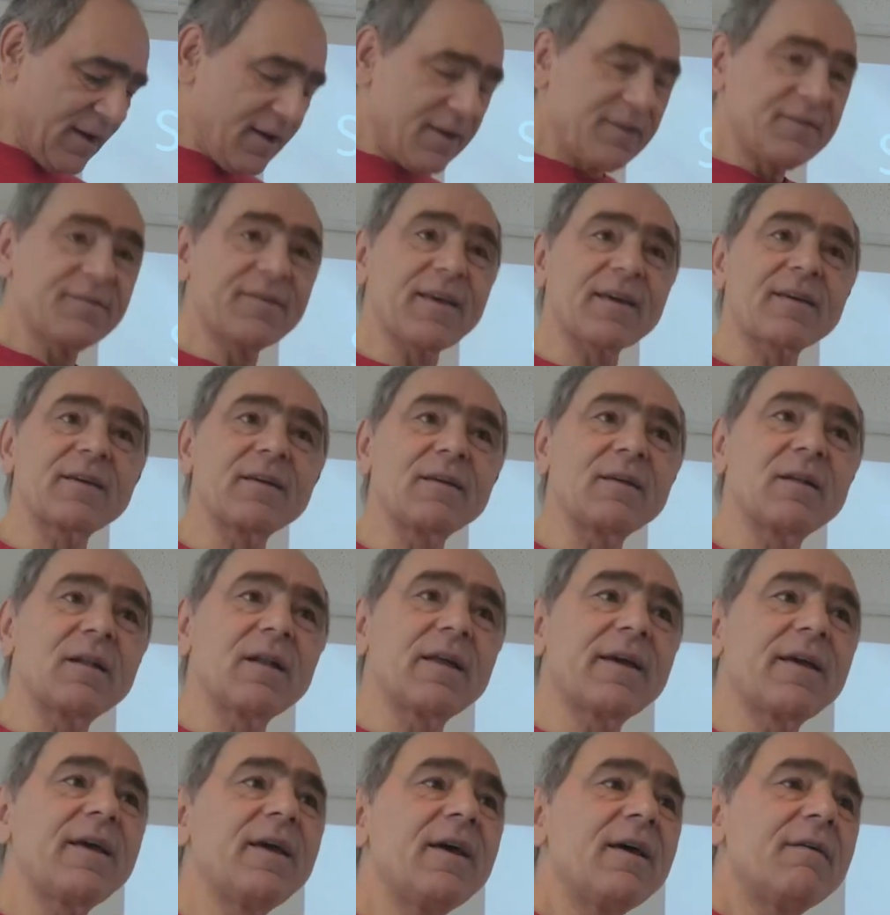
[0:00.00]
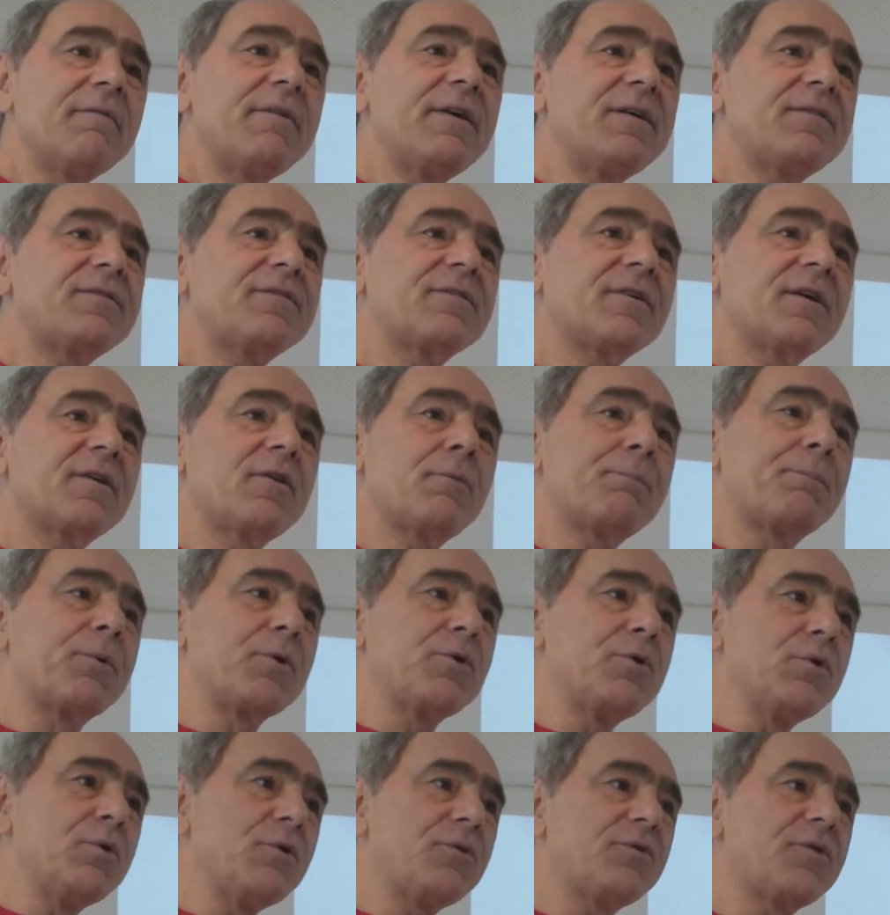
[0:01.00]
Secondly, we s the
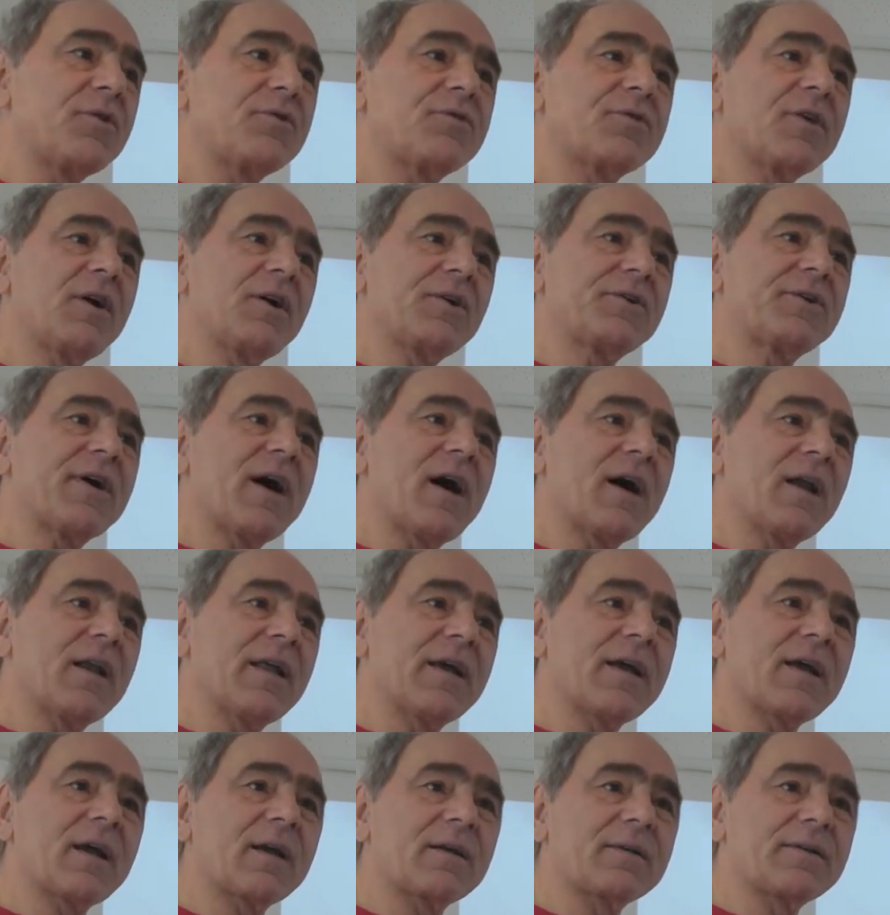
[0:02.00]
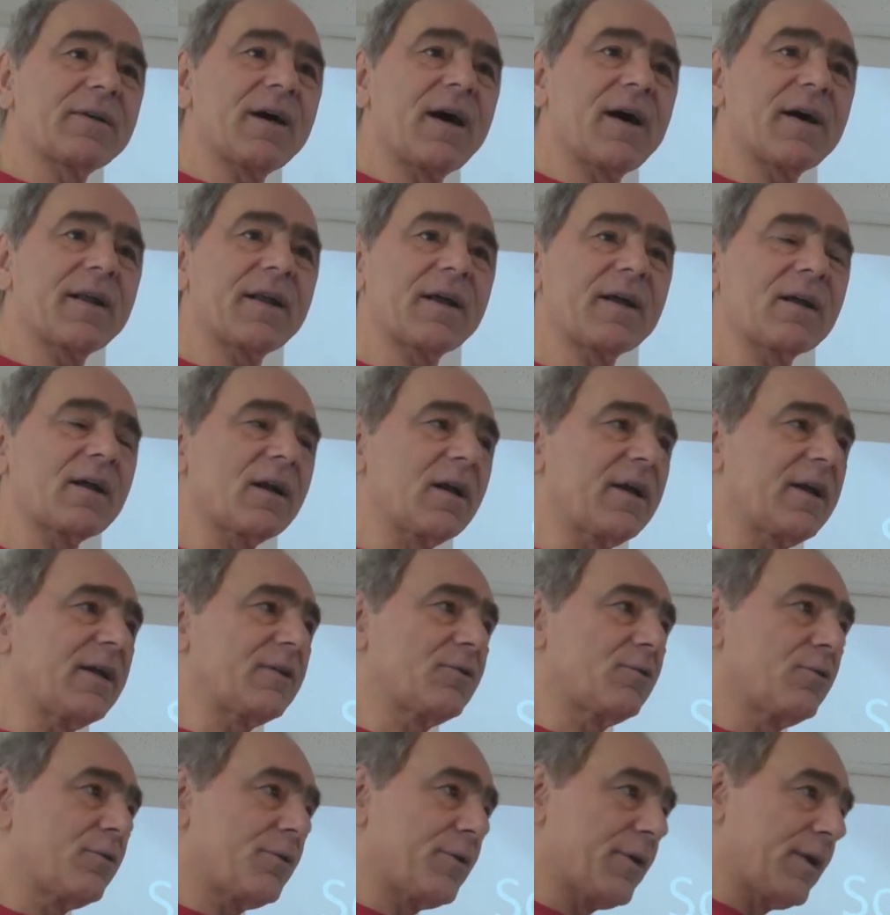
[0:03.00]
producers sell direct directly
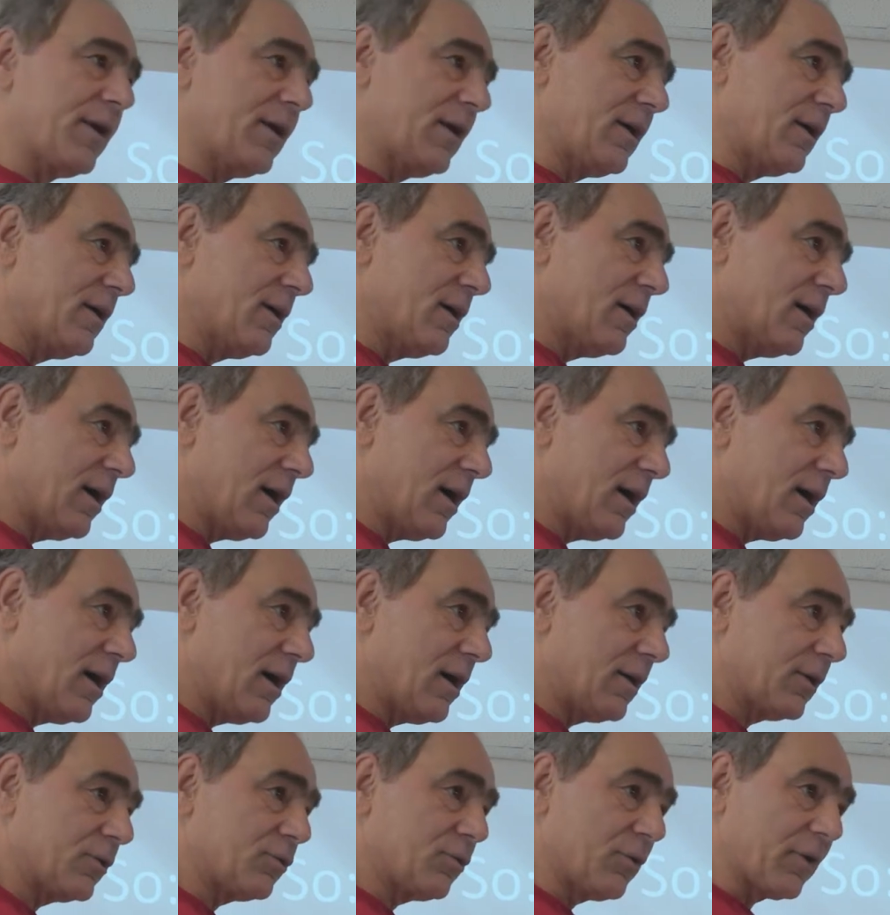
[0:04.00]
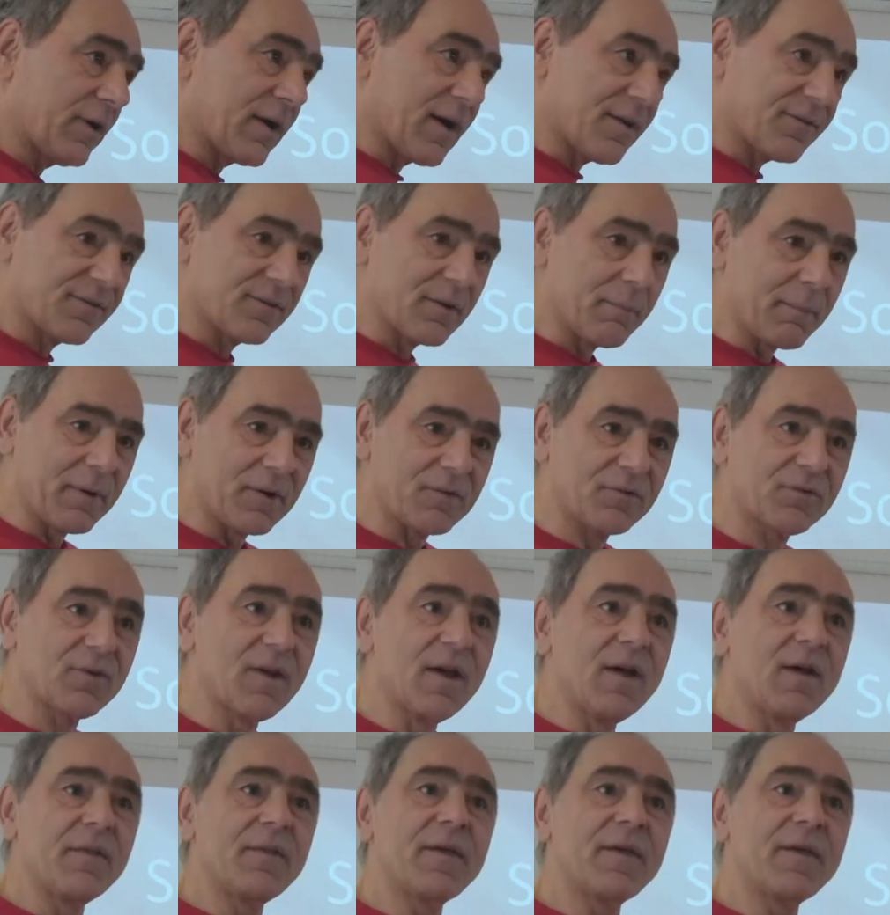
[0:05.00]
to the, uh, to the customers.